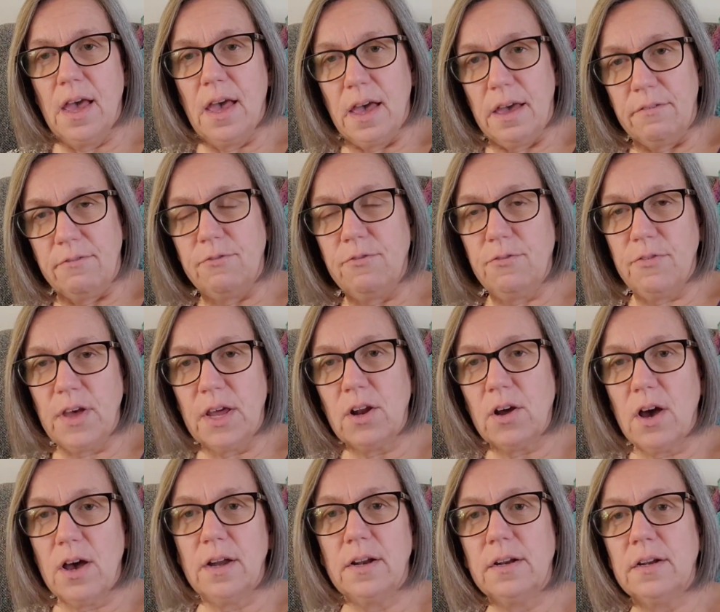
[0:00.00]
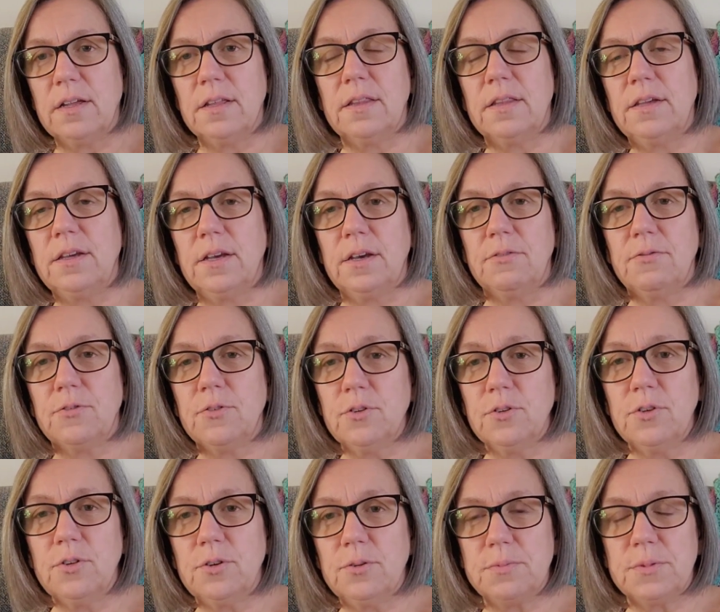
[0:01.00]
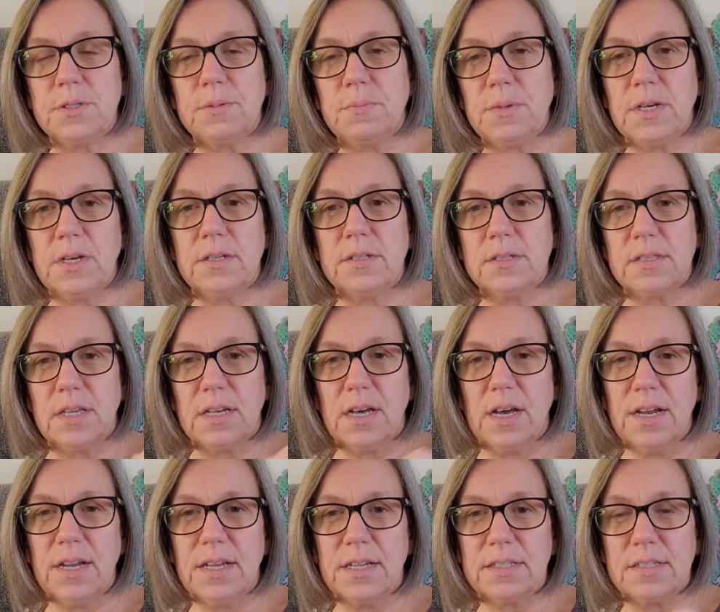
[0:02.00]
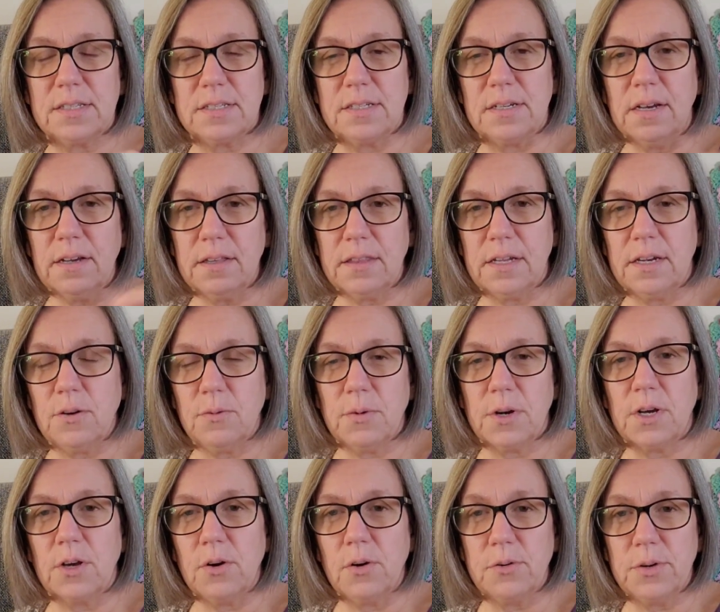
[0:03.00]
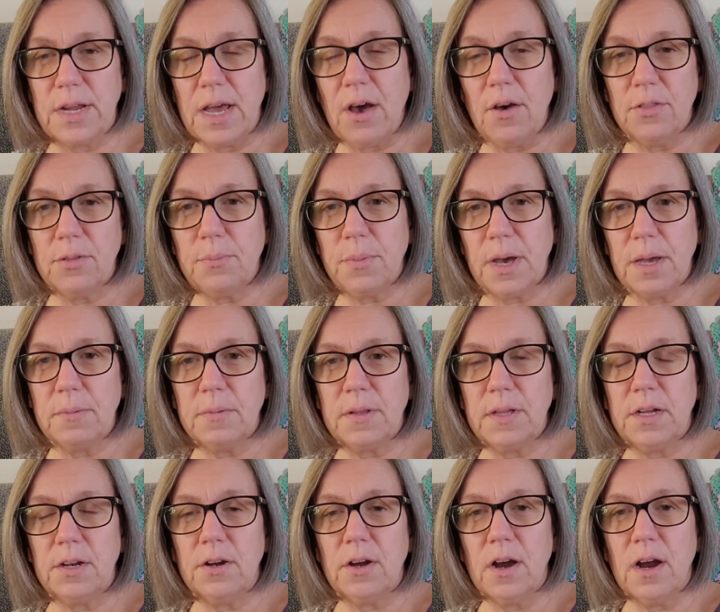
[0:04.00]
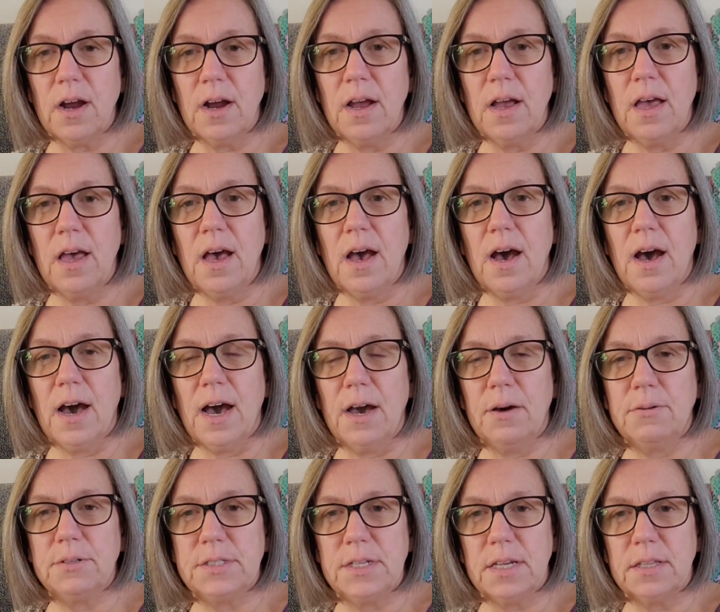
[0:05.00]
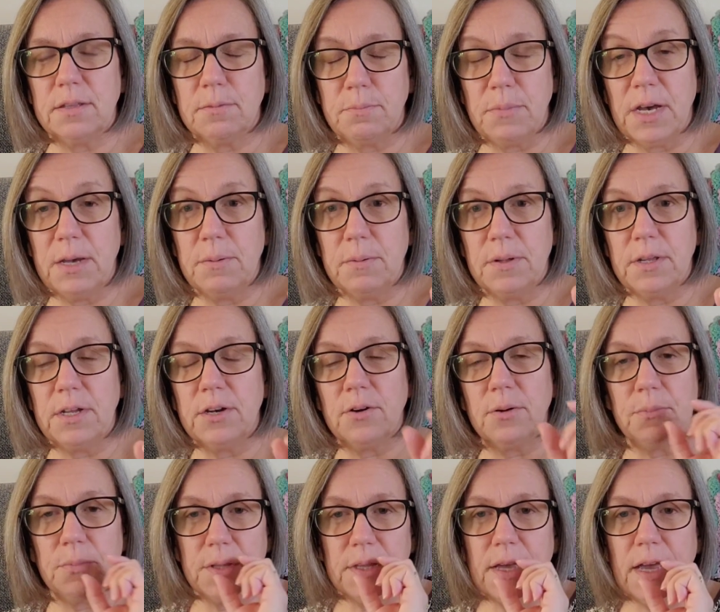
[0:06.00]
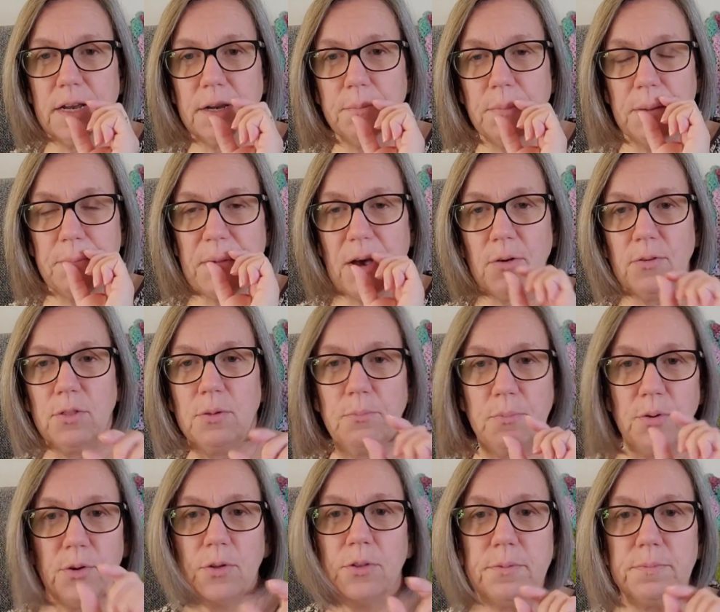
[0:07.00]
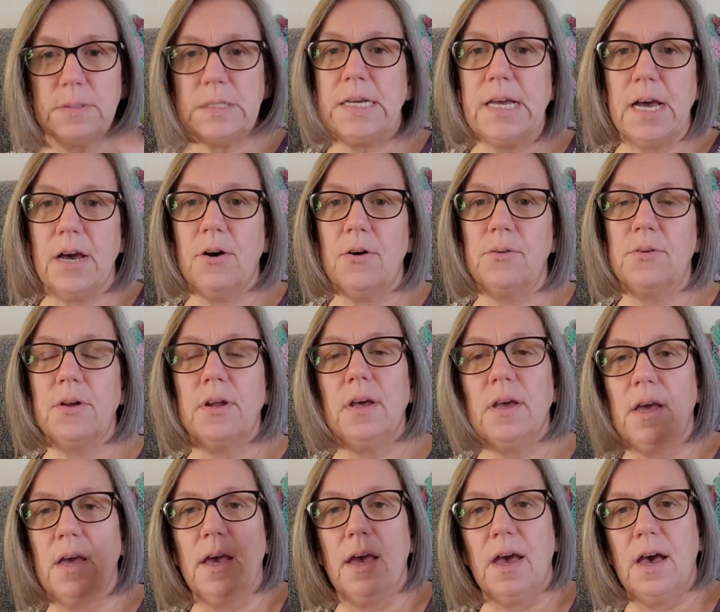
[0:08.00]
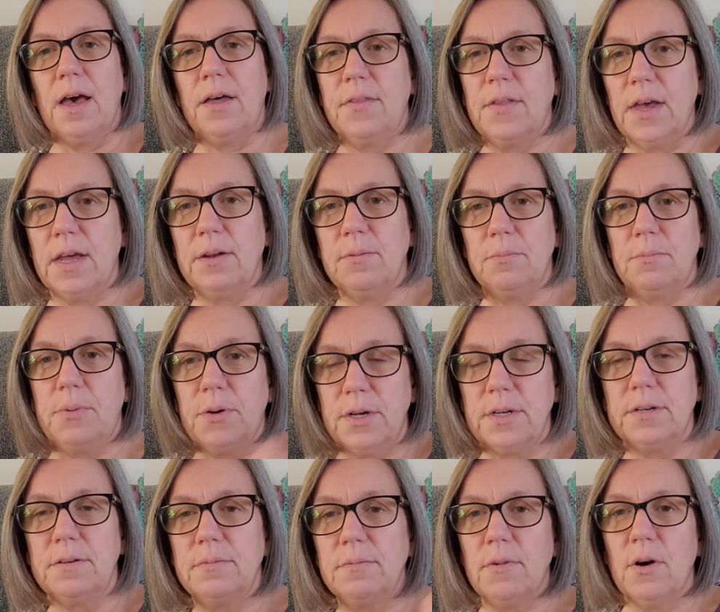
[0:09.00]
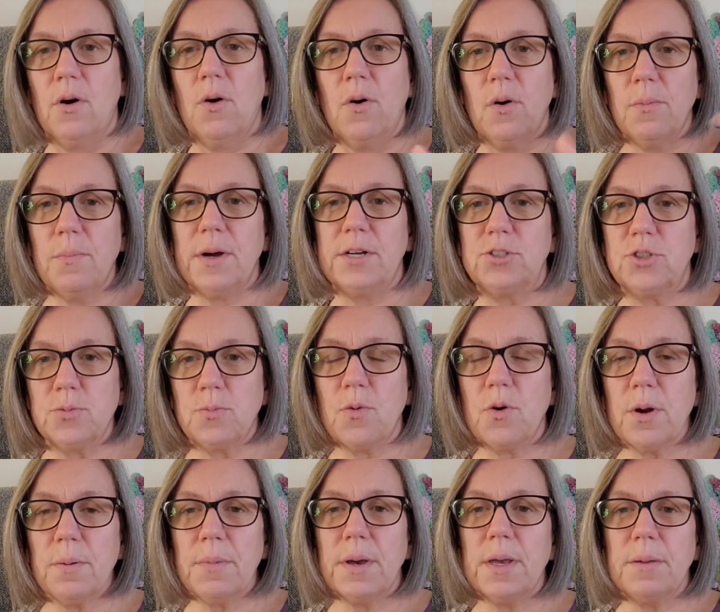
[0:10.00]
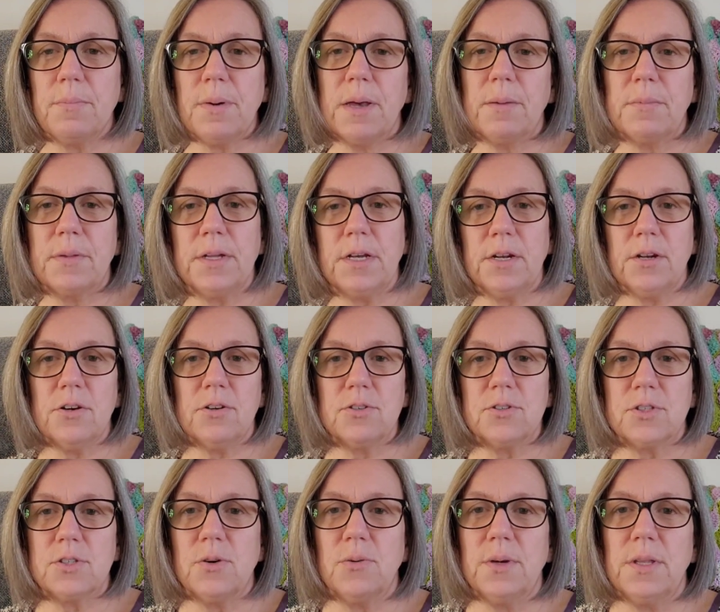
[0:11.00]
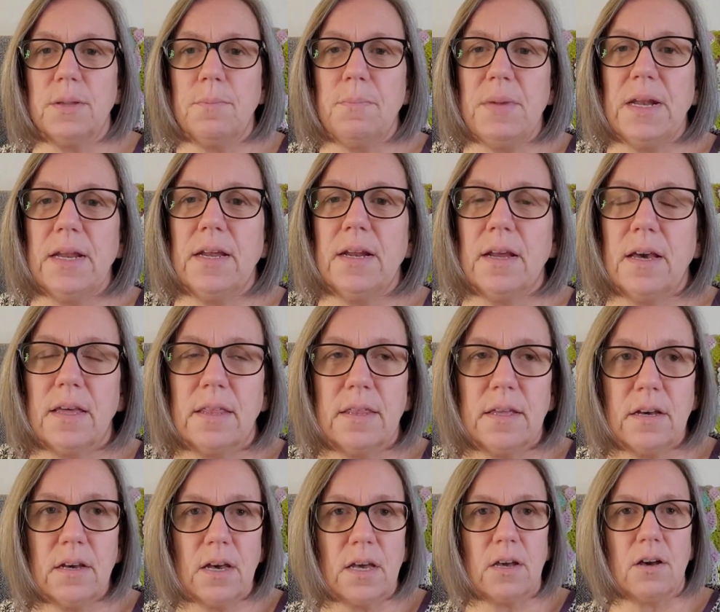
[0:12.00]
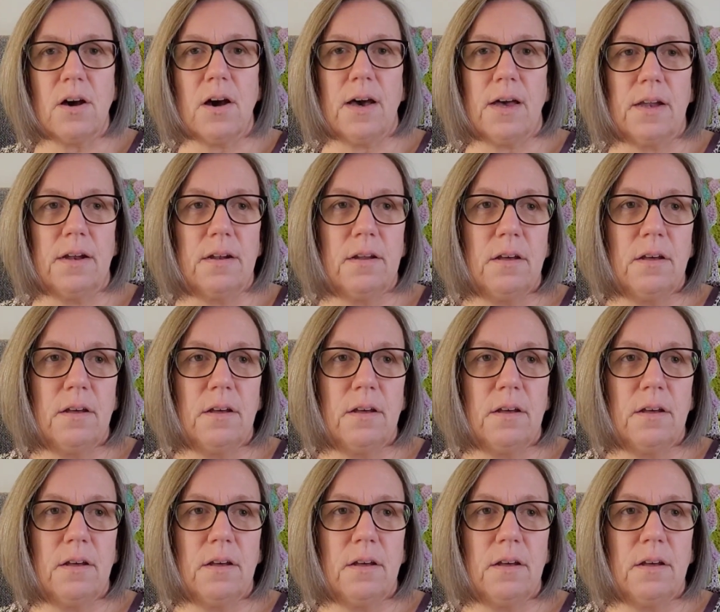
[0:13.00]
and fed on the Fruit Loops, and because they kind of get stuck, they don't want to go down the pipe cleaner, I would take the pipe cleaner and put the end in my mouth and pull them down and then put a whole bunch more on my pipe cleaner. So in the minute, I think I got